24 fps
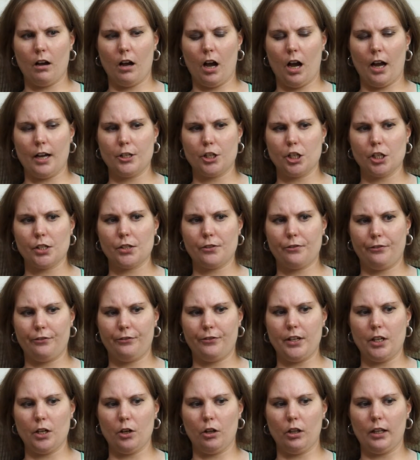I just
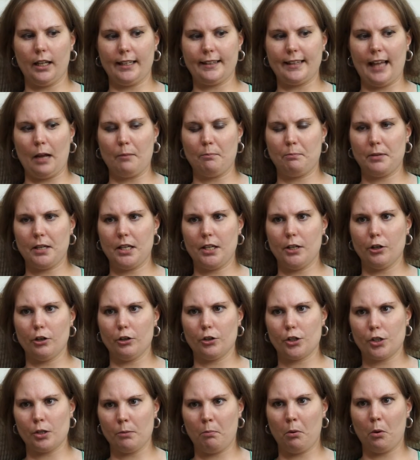feel like that peer
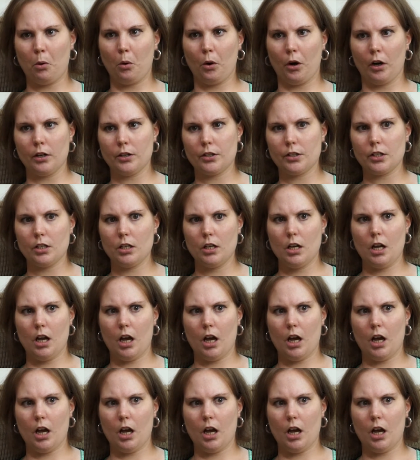support